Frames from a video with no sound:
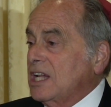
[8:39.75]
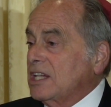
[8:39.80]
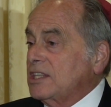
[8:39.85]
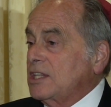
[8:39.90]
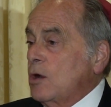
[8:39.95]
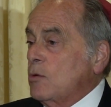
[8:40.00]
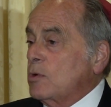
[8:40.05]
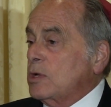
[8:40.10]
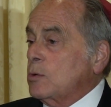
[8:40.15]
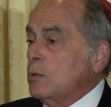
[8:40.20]

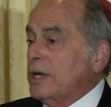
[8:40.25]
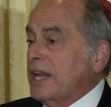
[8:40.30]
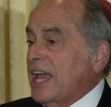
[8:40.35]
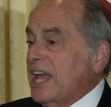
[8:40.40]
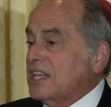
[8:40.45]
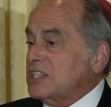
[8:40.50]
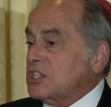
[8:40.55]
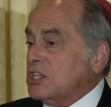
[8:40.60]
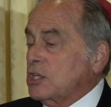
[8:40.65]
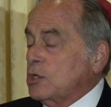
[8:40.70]
no one would
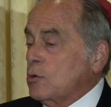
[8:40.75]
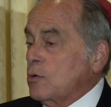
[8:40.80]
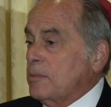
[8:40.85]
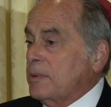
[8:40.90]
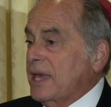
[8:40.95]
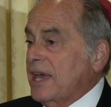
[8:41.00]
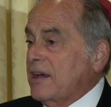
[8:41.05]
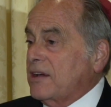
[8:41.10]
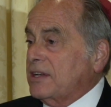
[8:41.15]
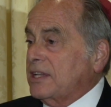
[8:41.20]
ask you
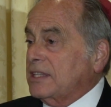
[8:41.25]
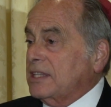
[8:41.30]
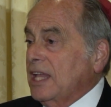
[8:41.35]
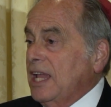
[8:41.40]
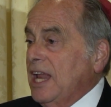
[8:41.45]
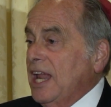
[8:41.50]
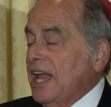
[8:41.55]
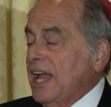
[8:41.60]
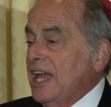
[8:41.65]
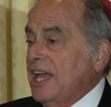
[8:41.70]
about it,
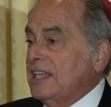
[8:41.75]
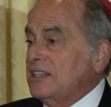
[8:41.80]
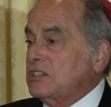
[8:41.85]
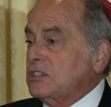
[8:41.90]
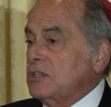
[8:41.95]
and